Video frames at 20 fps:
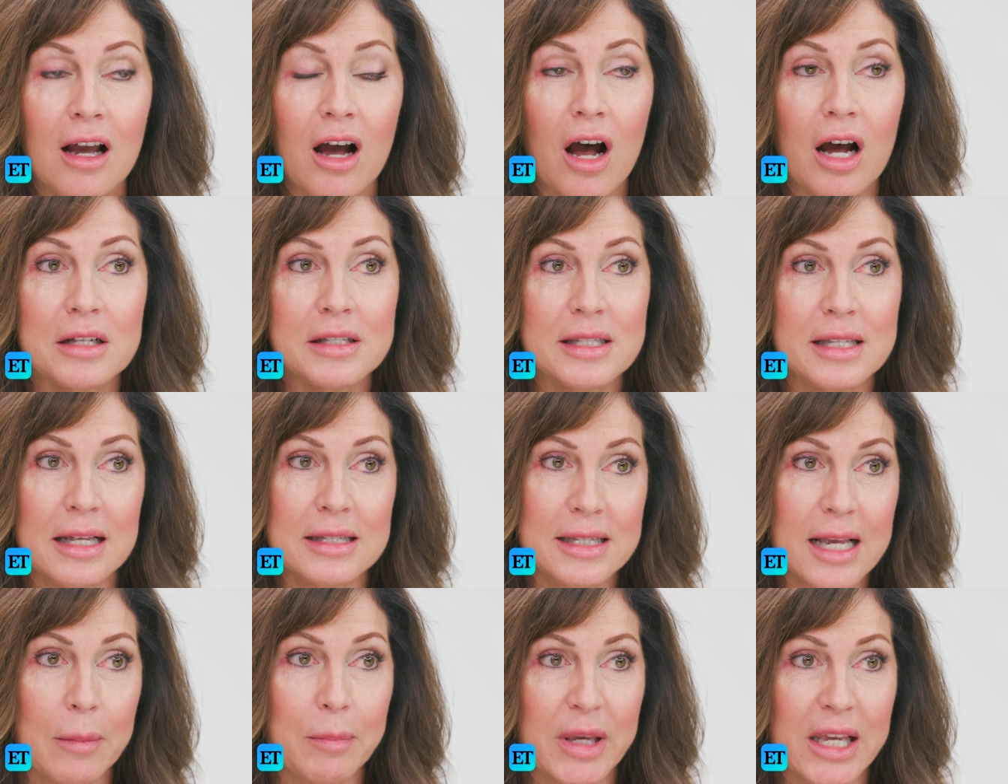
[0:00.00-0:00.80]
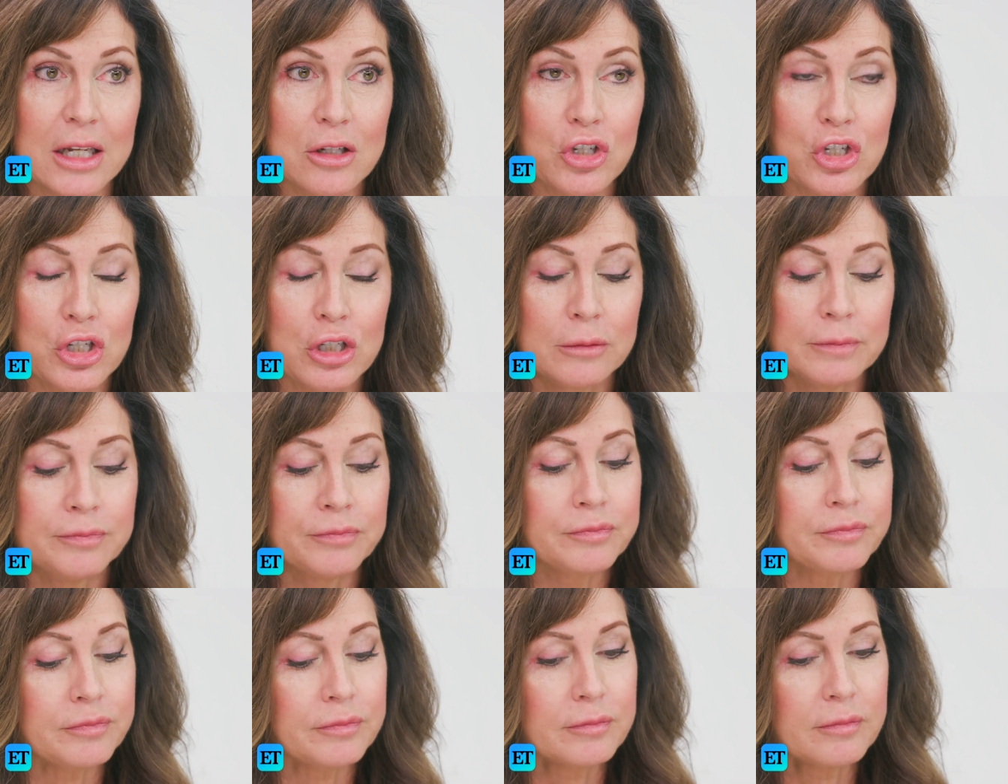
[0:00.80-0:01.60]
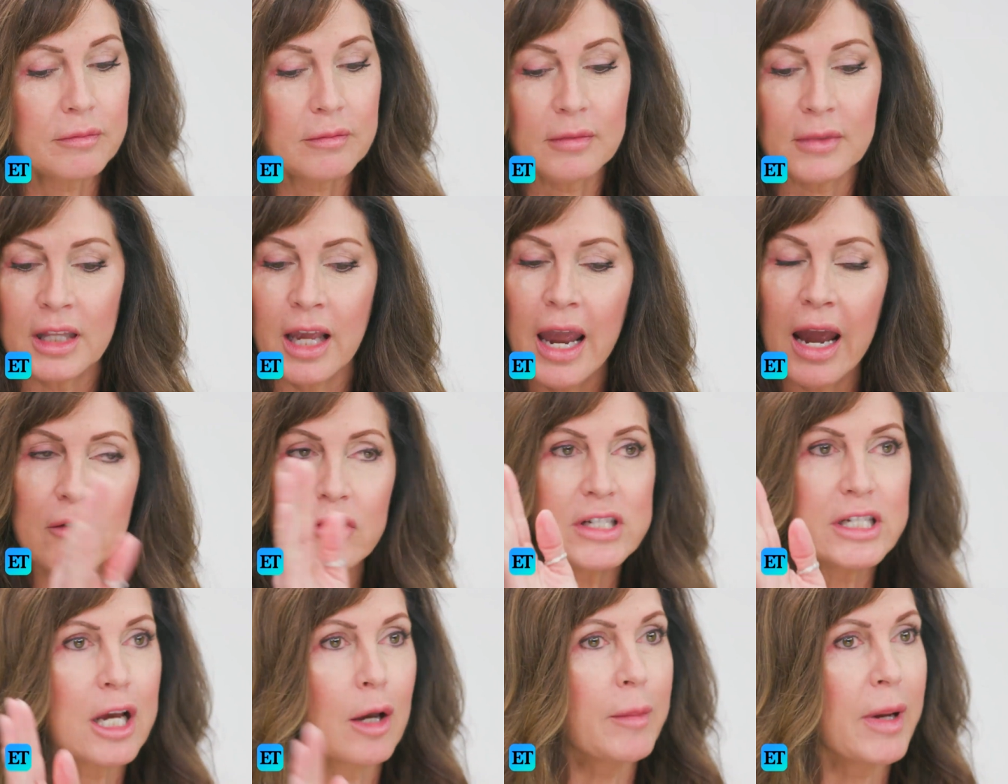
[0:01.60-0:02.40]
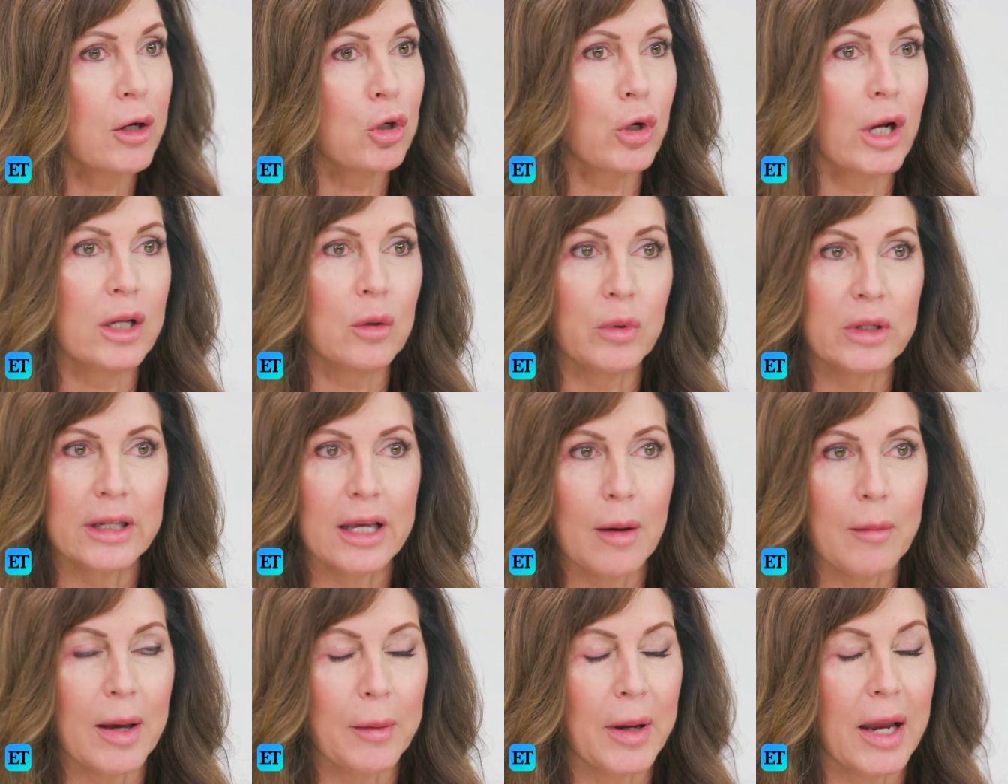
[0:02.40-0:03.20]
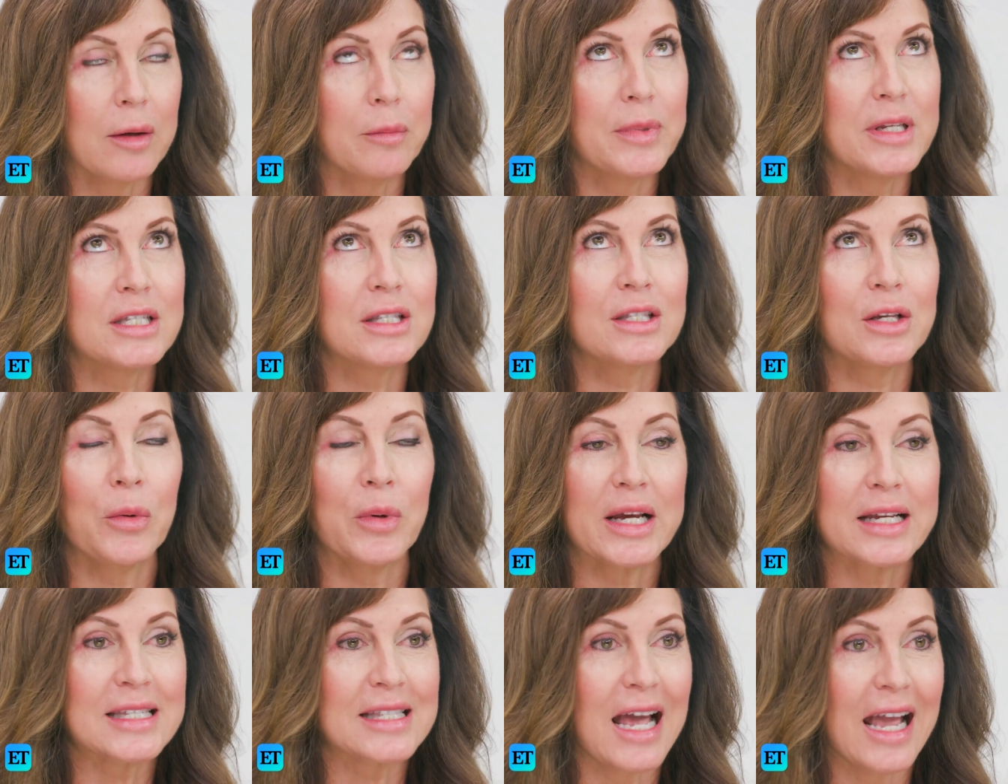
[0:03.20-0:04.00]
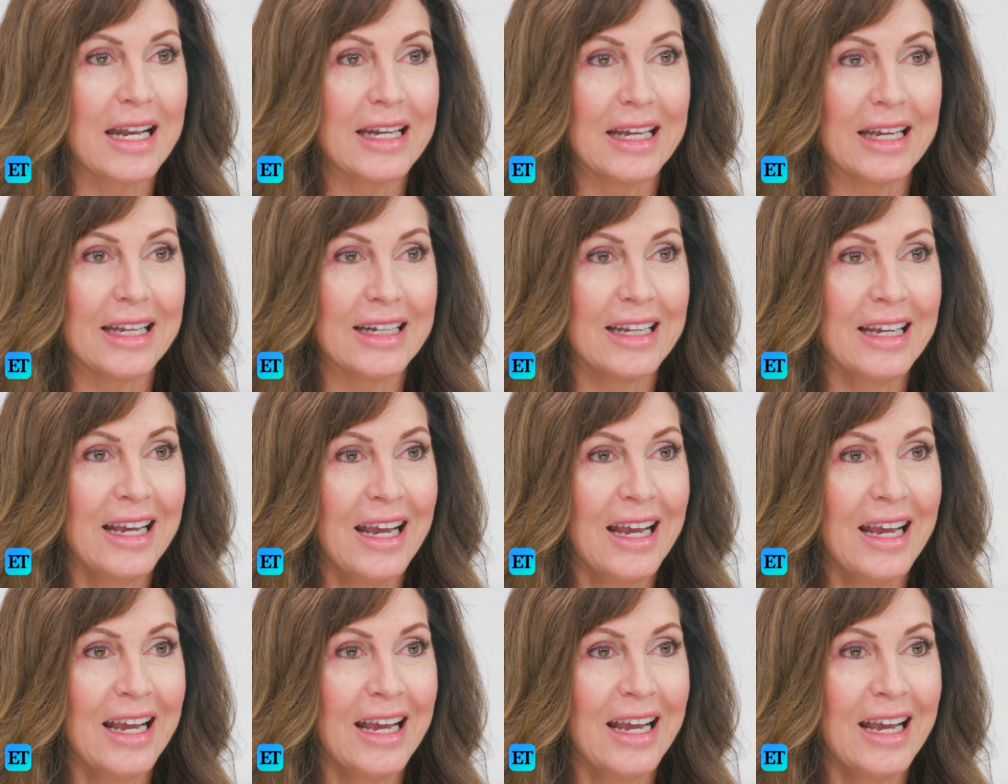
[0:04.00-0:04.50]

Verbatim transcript: on Sunset Beach. Every time my credit would come up, I'd be so excited.